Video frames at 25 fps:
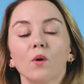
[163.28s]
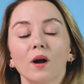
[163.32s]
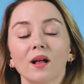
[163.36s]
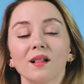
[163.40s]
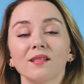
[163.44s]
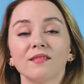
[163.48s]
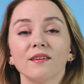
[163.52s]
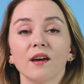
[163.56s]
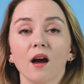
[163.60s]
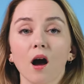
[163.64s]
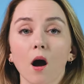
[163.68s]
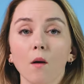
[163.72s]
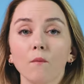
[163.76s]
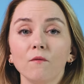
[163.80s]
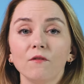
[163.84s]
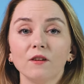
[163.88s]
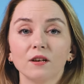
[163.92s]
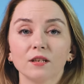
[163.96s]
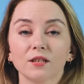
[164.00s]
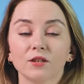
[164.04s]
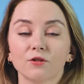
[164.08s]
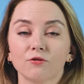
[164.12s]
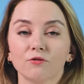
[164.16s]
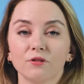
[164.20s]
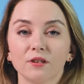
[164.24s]
Well, the
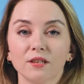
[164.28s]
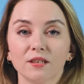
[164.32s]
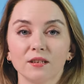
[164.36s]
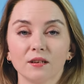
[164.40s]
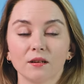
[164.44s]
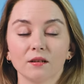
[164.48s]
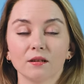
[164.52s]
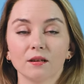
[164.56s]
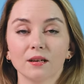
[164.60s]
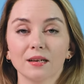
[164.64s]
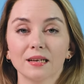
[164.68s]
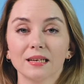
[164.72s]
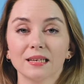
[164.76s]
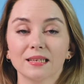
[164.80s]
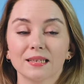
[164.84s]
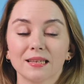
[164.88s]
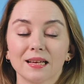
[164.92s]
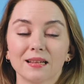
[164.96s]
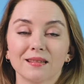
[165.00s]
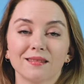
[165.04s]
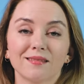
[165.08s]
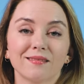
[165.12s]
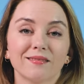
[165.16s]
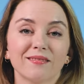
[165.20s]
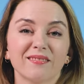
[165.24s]
obvious reason is
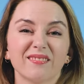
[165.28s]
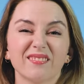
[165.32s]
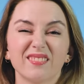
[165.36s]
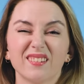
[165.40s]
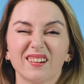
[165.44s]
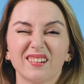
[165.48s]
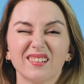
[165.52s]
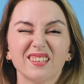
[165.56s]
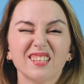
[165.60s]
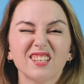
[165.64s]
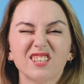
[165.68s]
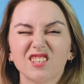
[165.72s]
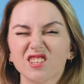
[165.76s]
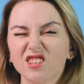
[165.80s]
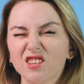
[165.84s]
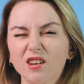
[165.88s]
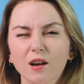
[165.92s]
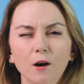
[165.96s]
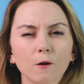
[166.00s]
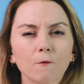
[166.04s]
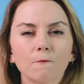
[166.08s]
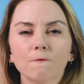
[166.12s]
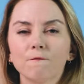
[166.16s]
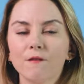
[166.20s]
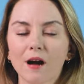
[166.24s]
that there is
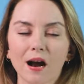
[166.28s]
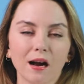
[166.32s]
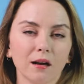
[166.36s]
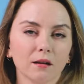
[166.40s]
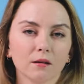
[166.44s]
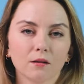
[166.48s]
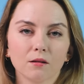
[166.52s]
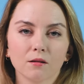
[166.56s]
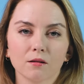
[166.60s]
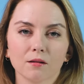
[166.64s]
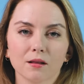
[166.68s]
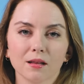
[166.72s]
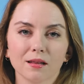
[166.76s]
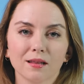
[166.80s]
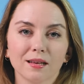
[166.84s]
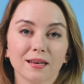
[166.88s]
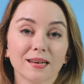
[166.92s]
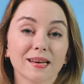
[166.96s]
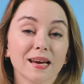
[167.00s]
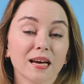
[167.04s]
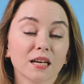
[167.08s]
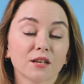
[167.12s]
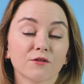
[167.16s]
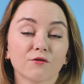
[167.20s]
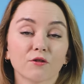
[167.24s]
no value that they
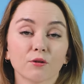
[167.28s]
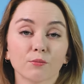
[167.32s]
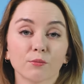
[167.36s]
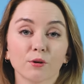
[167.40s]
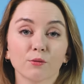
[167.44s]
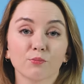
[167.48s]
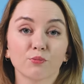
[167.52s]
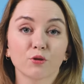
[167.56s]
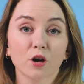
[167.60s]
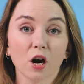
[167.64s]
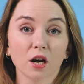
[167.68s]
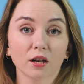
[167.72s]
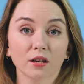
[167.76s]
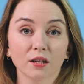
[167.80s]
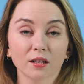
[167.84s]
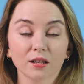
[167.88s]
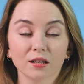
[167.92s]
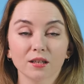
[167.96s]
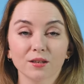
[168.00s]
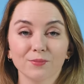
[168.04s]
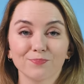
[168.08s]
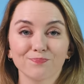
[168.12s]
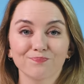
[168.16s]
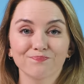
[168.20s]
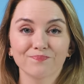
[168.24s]
get from your
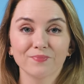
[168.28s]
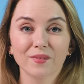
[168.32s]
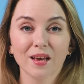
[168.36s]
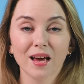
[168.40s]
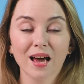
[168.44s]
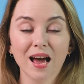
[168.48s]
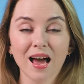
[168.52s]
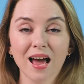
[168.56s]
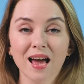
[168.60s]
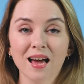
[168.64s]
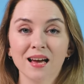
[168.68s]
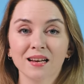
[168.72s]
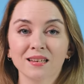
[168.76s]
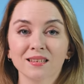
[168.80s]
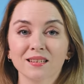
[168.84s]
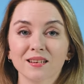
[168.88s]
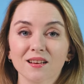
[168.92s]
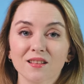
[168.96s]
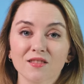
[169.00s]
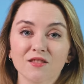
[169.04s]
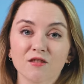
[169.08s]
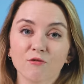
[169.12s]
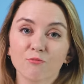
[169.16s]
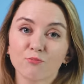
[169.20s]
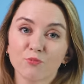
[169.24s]
product. And
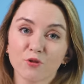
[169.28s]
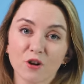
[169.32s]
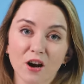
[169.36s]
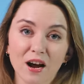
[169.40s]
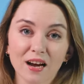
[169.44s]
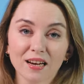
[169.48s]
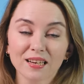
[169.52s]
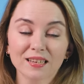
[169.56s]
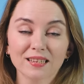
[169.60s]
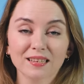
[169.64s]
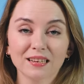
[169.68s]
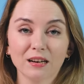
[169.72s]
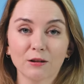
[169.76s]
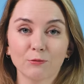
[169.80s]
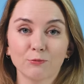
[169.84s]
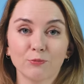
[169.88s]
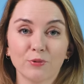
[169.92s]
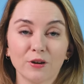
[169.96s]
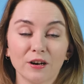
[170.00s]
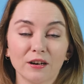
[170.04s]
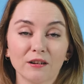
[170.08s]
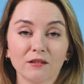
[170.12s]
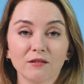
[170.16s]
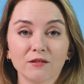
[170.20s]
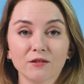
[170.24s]
the price
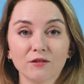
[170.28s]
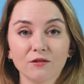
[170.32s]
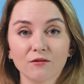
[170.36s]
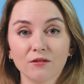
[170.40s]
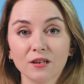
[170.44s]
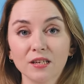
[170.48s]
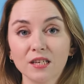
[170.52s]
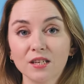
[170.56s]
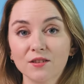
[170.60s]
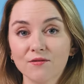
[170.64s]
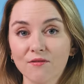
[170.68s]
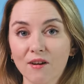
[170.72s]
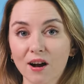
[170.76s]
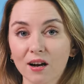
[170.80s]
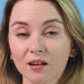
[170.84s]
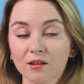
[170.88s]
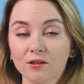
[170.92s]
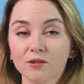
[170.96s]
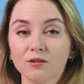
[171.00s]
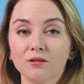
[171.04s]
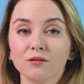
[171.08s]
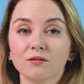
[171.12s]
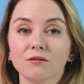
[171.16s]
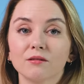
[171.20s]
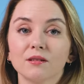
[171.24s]
compared to this
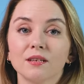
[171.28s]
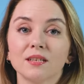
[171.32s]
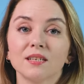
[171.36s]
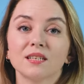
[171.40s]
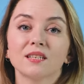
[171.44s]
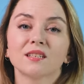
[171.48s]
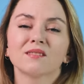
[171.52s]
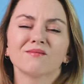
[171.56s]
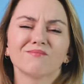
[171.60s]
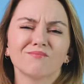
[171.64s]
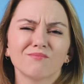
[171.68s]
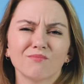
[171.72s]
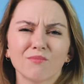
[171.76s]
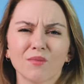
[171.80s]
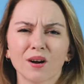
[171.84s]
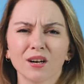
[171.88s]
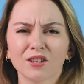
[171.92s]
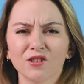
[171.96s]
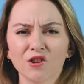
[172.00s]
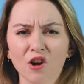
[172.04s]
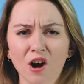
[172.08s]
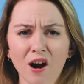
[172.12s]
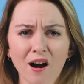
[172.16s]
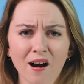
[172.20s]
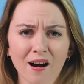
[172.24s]
value is
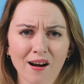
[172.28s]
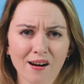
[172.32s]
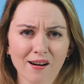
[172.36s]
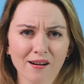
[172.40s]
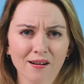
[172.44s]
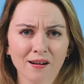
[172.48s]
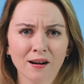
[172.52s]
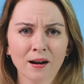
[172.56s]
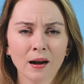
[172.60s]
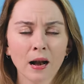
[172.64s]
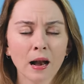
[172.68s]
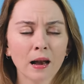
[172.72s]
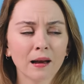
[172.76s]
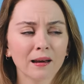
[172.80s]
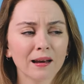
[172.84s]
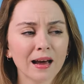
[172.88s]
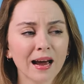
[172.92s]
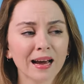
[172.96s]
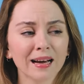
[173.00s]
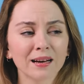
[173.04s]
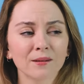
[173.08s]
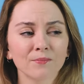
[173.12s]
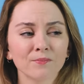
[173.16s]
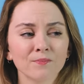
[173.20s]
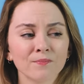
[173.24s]
much higher.
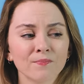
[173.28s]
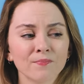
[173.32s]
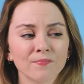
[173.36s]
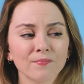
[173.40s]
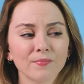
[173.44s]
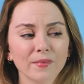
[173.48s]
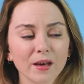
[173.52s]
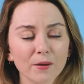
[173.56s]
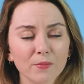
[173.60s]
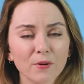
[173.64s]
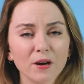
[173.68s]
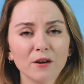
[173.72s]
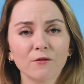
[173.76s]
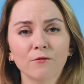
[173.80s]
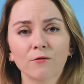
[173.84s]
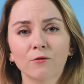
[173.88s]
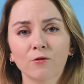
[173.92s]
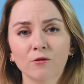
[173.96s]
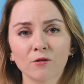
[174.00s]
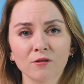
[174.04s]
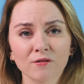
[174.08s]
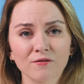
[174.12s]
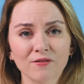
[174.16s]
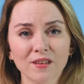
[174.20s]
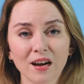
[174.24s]
Like, they pay
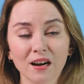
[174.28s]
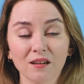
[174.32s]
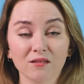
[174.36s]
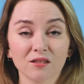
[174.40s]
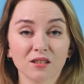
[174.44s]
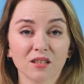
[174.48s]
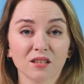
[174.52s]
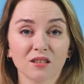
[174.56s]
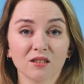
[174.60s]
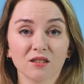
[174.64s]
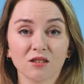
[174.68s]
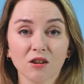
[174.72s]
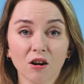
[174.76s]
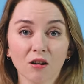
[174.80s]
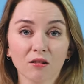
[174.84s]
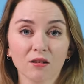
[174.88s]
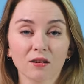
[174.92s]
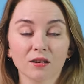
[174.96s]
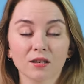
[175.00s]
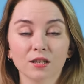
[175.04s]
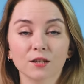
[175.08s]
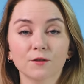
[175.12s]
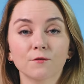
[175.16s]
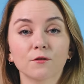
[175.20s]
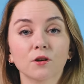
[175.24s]

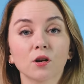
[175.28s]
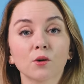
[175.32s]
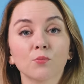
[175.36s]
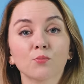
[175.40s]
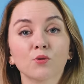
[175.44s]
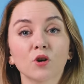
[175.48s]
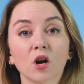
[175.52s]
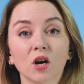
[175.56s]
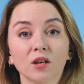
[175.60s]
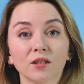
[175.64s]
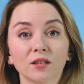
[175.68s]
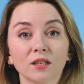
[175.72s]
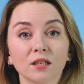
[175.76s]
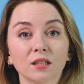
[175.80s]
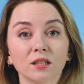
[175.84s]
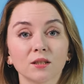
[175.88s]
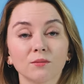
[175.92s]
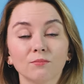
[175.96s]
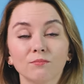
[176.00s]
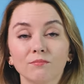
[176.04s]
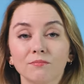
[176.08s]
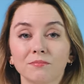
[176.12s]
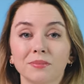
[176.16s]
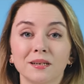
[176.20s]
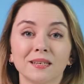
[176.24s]
$4,000 for your product,
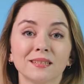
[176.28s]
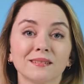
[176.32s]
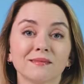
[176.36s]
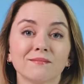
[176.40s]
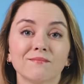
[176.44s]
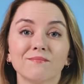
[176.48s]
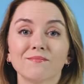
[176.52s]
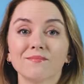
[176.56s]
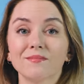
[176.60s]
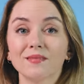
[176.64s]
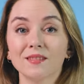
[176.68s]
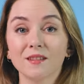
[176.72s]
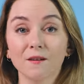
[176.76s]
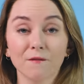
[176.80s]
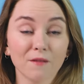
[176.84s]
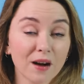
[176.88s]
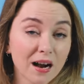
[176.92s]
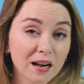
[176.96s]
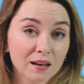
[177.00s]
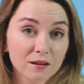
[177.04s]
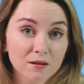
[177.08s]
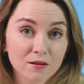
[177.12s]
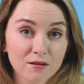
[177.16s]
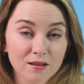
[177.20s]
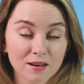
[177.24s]
but the
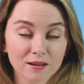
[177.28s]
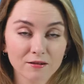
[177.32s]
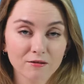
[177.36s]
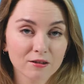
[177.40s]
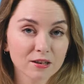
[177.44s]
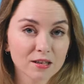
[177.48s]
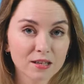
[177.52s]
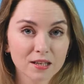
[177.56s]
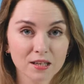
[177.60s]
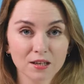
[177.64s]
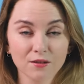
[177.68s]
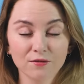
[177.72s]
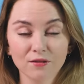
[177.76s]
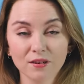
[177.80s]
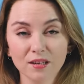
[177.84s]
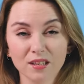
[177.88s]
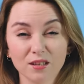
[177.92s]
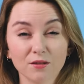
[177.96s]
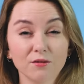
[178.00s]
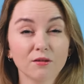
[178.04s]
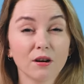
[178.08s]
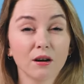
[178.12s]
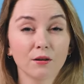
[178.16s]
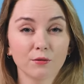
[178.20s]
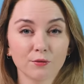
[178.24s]
value they receive
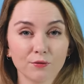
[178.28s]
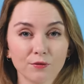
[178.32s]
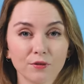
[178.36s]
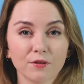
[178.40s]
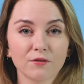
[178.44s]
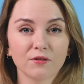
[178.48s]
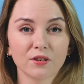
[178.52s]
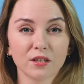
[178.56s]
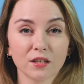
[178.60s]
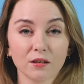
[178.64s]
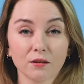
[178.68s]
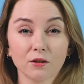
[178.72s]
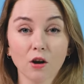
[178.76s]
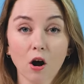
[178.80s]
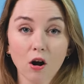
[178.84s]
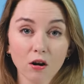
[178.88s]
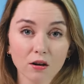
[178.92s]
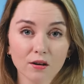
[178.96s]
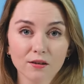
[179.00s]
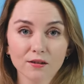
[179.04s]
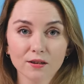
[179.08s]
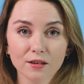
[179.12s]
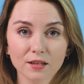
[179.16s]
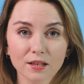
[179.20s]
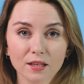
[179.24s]
is around
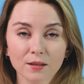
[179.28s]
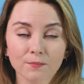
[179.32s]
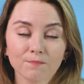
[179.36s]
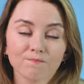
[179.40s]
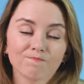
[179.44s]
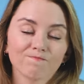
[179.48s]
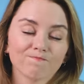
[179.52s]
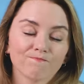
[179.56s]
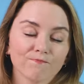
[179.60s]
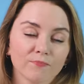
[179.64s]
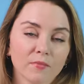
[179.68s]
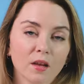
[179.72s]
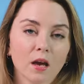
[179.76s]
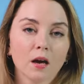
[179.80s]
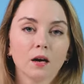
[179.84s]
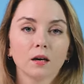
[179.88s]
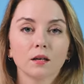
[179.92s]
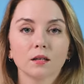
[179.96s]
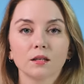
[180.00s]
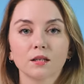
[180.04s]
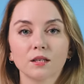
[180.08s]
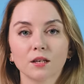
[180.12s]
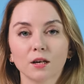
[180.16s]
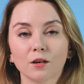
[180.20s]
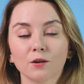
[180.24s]
$50.
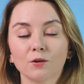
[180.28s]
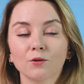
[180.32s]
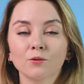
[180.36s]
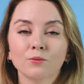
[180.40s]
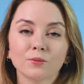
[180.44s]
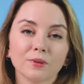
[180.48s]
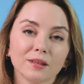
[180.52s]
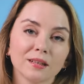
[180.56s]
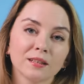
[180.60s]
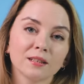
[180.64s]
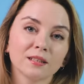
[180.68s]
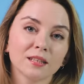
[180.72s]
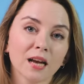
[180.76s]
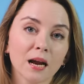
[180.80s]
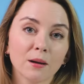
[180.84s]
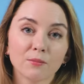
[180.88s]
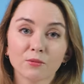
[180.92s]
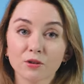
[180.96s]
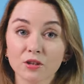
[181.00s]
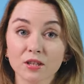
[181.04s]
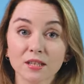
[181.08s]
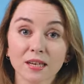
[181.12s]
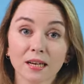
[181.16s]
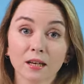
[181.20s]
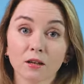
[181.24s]
So it's time
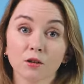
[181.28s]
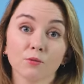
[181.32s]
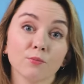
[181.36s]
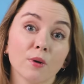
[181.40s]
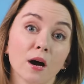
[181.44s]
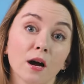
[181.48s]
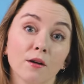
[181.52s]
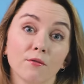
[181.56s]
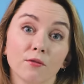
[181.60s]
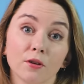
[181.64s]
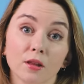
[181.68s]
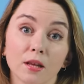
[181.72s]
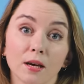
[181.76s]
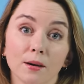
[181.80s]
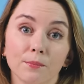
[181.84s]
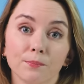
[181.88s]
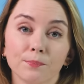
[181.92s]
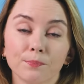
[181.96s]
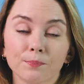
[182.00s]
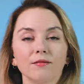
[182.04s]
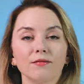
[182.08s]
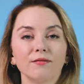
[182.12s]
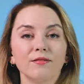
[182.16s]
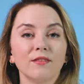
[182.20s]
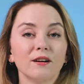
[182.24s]
to say goodbye for
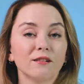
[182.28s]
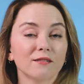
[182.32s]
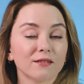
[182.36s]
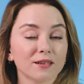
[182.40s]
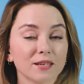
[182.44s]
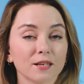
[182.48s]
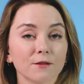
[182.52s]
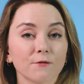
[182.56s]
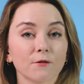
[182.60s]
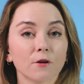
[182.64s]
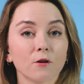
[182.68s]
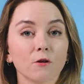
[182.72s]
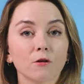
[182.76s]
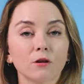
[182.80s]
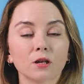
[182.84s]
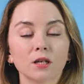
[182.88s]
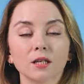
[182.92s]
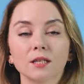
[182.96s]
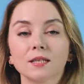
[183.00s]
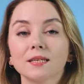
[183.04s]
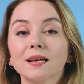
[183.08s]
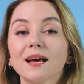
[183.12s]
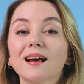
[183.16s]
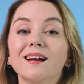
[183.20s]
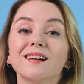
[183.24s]
them. There is, of
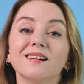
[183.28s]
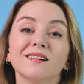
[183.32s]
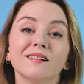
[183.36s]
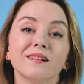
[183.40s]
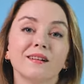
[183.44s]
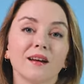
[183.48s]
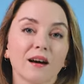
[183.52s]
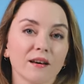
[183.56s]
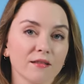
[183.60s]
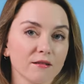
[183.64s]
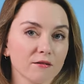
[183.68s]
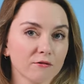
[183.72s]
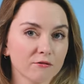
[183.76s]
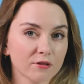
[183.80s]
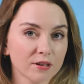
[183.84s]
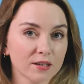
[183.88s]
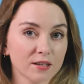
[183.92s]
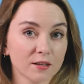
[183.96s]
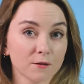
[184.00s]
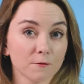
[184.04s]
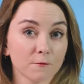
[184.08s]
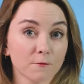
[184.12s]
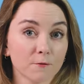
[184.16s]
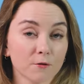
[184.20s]
course, another reason